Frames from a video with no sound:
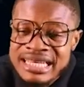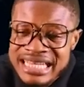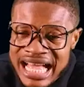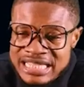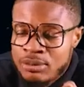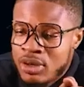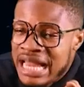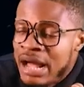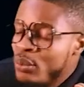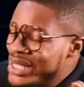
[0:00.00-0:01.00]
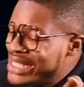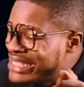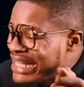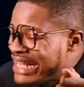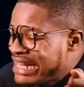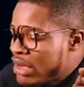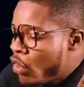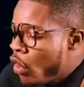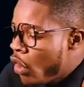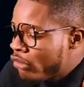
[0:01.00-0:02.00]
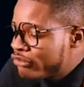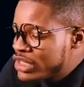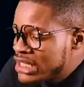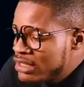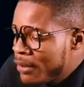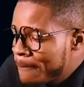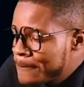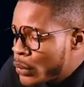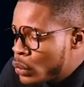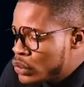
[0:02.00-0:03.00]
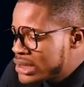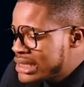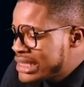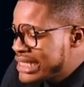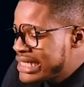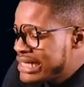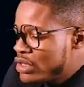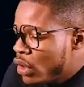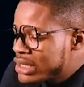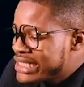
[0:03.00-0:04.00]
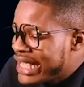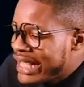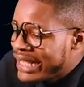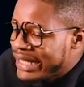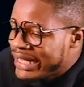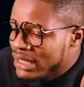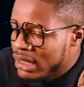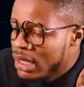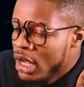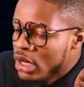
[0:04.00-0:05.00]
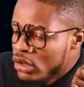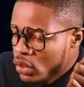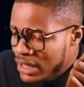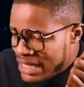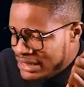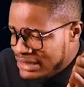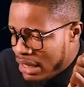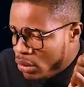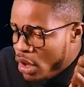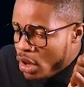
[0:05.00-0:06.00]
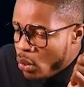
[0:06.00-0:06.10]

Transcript: They are smaller with a curved posterior tail. Look at it now.